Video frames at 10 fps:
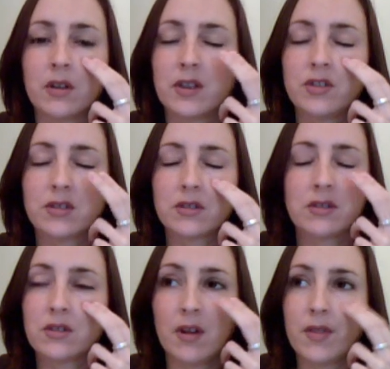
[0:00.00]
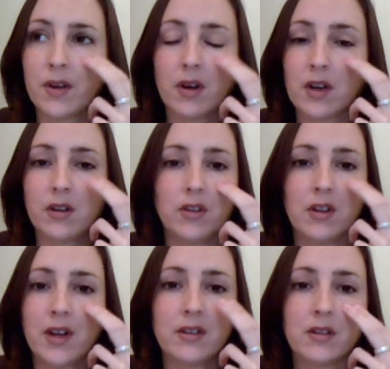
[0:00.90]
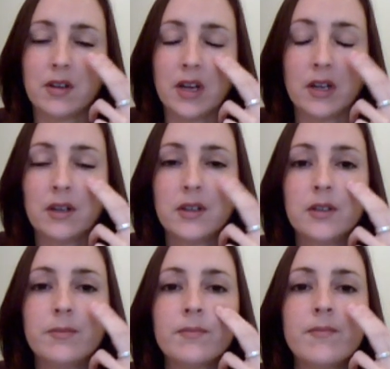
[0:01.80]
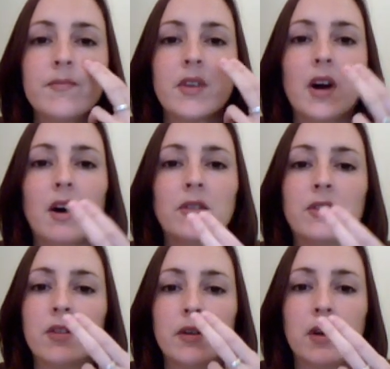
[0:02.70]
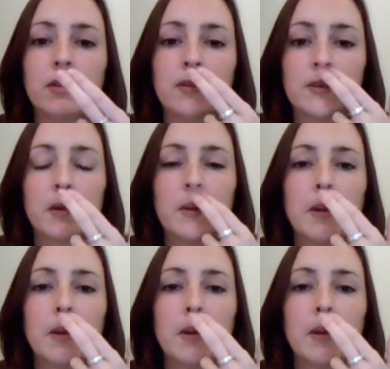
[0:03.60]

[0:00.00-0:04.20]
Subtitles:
and I just don't think I could do that today. Under the nose.